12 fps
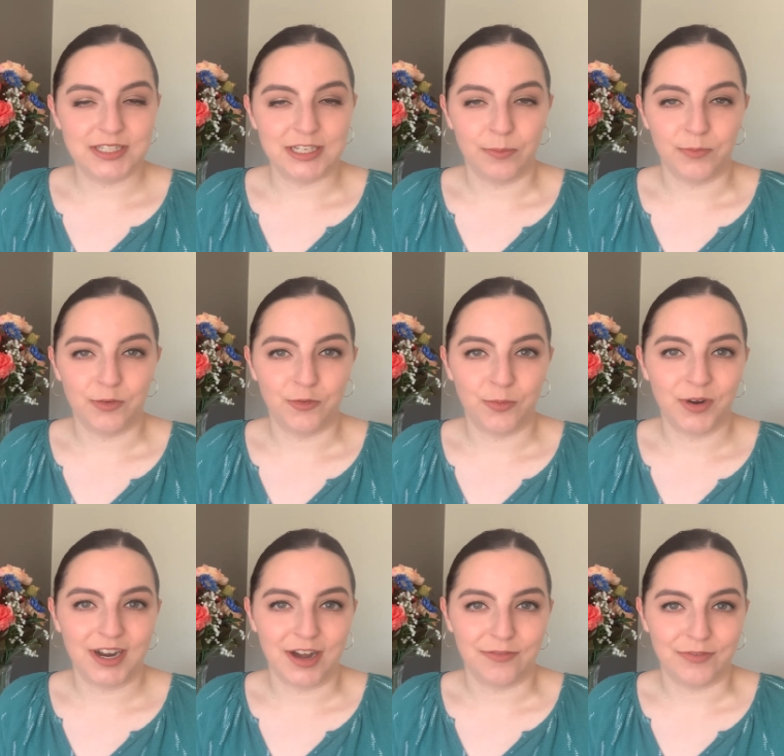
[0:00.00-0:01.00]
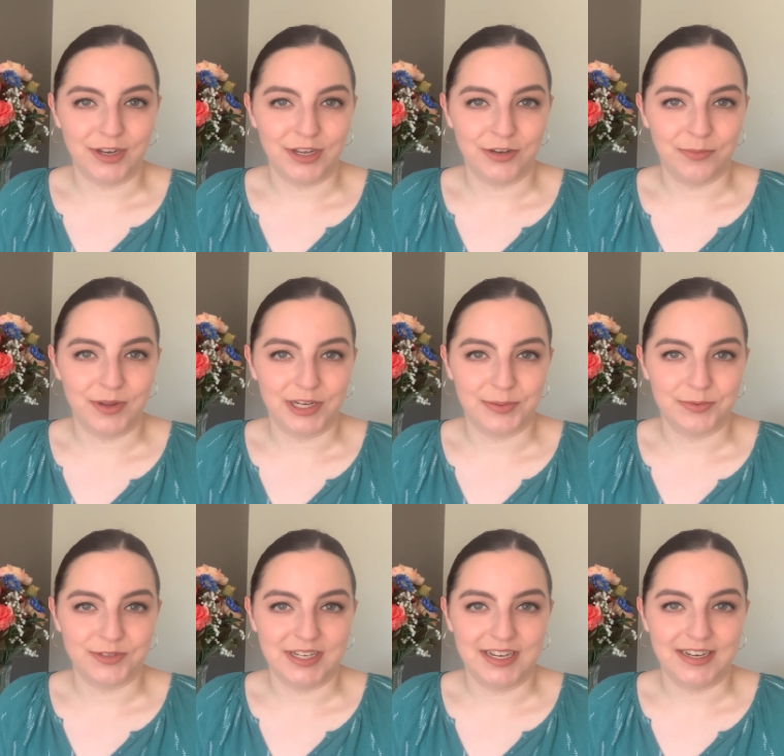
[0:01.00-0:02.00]
and help you feel more confident in your makeup
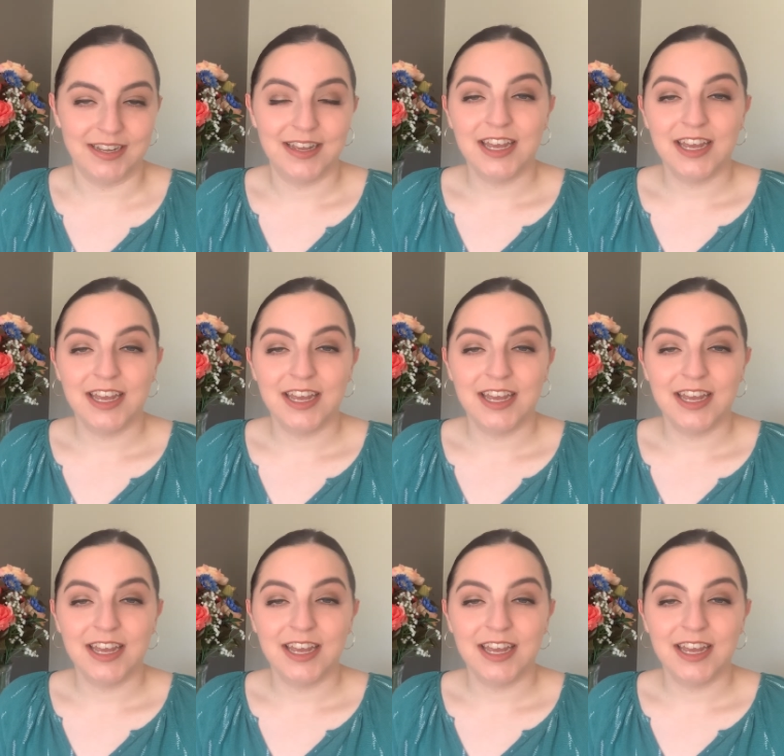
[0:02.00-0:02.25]
routine.